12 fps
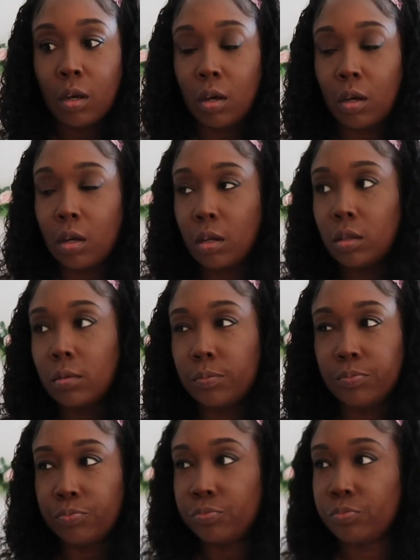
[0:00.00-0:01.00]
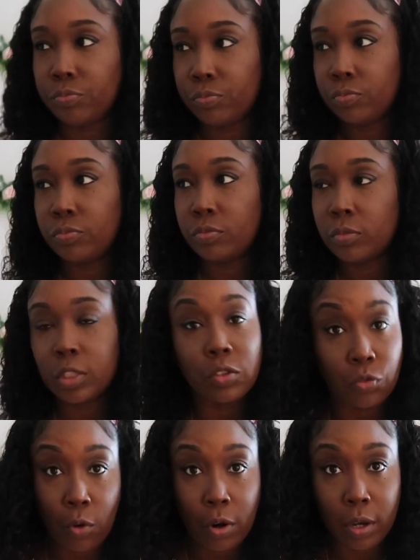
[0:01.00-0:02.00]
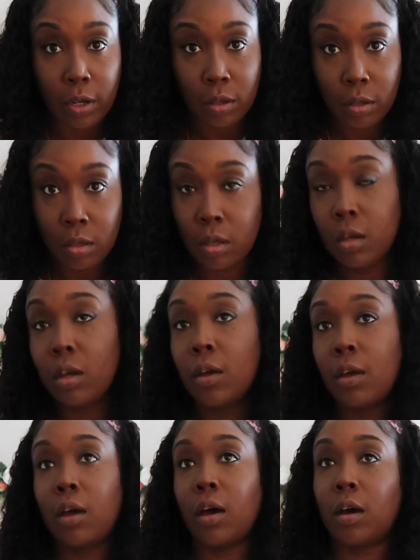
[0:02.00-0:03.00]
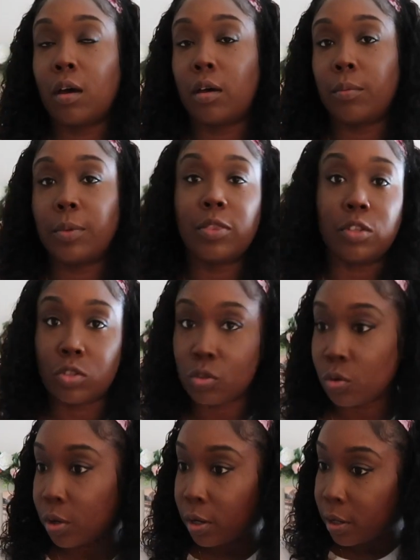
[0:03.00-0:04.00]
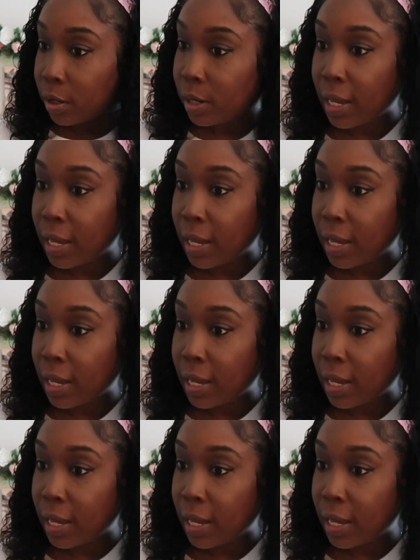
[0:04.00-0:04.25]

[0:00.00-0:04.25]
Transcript: um, Sephora um, in the store.